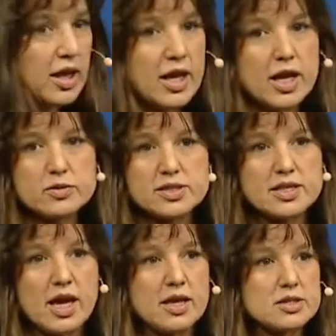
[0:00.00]
And I would
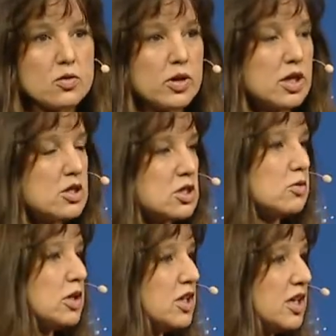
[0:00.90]
say, So what do you do
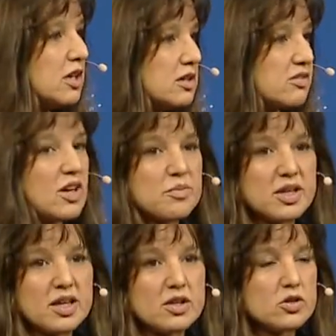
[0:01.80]
when you hear
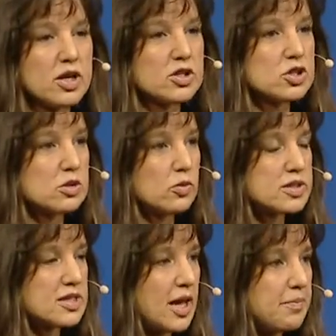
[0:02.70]
something and you're not sure
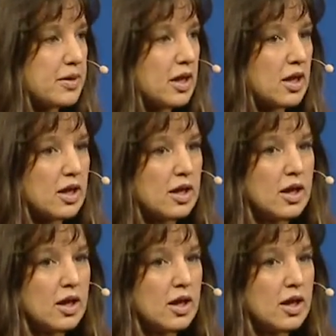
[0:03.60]
what's happening?